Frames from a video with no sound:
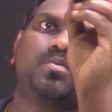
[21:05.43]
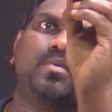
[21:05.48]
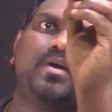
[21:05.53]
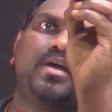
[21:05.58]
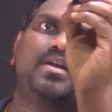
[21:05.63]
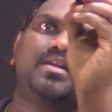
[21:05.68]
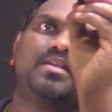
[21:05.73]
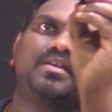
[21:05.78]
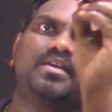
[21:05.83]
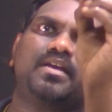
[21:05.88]

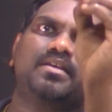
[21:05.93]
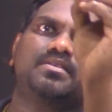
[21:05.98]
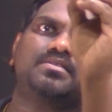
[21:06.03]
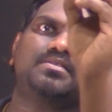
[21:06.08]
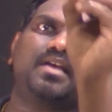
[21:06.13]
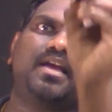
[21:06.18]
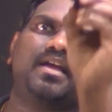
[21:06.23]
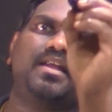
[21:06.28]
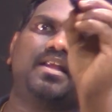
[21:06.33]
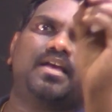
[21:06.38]
square
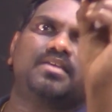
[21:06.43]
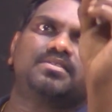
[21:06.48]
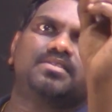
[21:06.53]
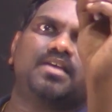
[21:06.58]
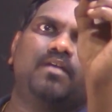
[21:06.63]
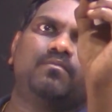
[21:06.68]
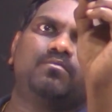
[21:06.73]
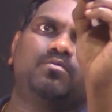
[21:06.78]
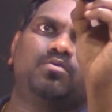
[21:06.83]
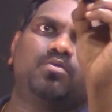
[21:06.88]
dx, and as
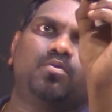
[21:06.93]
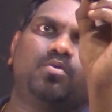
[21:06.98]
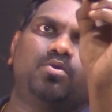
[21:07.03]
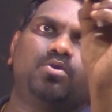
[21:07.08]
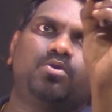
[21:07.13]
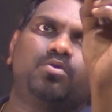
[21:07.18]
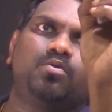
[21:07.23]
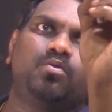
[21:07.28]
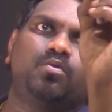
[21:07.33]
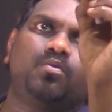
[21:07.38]
I have
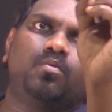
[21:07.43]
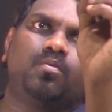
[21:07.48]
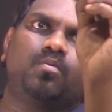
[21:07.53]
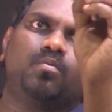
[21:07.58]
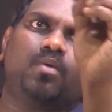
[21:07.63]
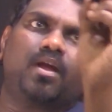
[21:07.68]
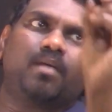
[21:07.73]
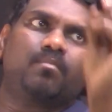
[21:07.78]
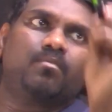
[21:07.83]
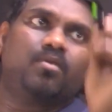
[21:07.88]
told you
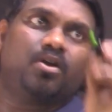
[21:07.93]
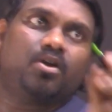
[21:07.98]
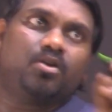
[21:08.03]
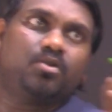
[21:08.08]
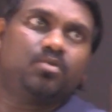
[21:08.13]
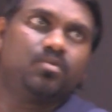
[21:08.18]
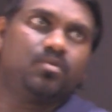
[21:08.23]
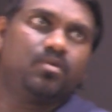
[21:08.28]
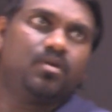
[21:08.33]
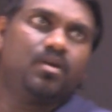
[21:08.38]
what I'm
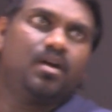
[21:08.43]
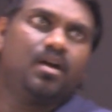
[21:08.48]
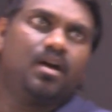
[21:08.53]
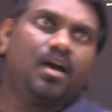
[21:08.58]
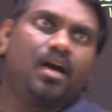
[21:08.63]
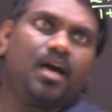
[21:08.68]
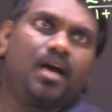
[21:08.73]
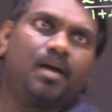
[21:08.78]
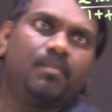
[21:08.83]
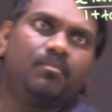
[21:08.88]
gonna do,
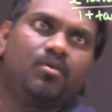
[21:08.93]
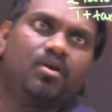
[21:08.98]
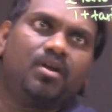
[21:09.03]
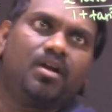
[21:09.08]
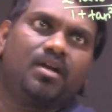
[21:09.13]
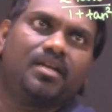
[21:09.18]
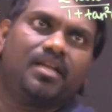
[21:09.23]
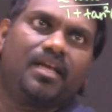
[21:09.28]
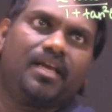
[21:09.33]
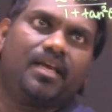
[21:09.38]
I'm
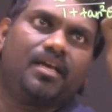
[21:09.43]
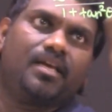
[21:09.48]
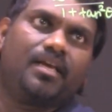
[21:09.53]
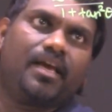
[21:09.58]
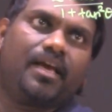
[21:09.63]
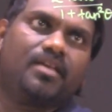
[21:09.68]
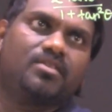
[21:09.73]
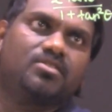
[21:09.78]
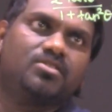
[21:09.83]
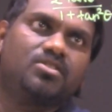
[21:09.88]
gonna
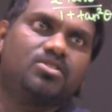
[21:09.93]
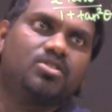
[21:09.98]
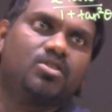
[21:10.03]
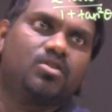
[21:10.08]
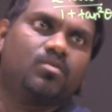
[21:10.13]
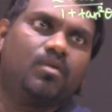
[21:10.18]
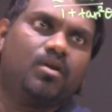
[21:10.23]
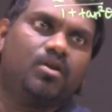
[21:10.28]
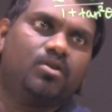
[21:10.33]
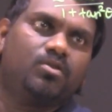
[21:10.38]
take x is
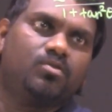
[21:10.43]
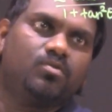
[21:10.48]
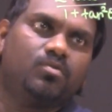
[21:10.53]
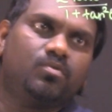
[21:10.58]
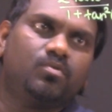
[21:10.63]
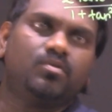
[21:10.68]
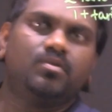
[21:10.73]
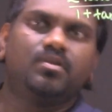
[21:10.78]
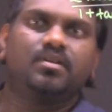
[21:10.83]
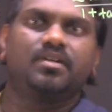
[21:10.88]
equal
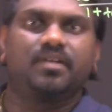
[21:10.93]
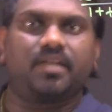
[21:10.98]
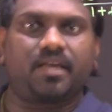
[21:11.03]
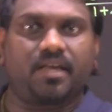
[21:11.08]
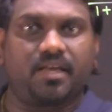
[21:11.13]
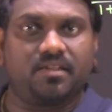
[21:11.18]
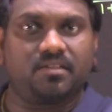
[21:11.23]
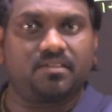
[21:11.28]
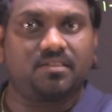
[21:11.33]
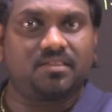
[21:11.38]
to
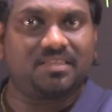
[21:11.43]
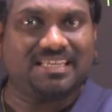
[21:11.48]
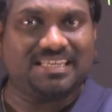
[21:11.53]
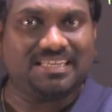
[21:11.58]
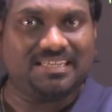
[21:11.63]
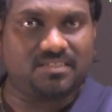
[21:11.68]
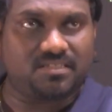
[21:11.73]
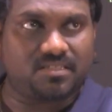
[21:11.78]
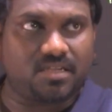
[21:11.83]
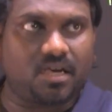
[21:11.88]
tan
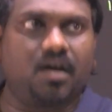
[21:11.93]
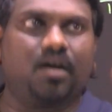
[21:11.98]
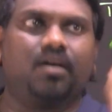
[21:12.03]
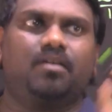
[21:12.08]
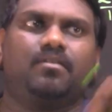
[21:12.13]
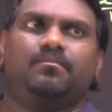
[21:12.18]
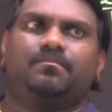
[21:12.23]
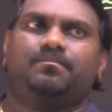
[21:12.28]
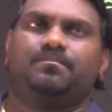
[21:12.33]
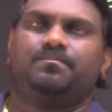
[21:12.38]

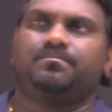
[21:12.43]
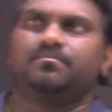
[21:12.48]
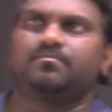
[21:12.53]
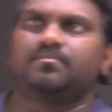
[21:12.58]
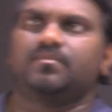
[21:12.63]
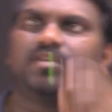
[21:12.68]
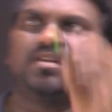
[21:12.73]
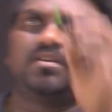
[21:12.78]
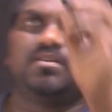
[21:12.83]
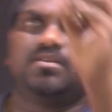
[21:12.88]
theta.
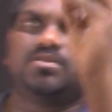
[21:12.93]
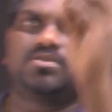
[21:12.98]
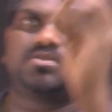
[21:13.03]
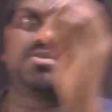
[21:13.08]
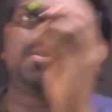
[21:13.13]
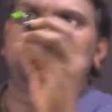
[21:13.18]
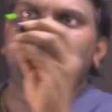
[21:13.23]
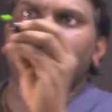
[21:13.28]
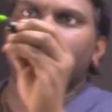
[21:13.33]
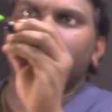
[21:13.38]

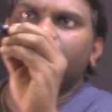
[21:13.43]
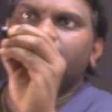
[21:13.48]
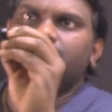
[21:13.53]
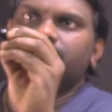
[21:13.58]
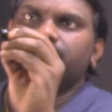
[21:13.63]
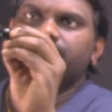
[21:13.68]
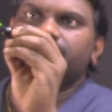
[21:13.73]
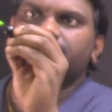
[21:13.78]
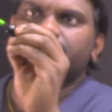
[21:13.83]
So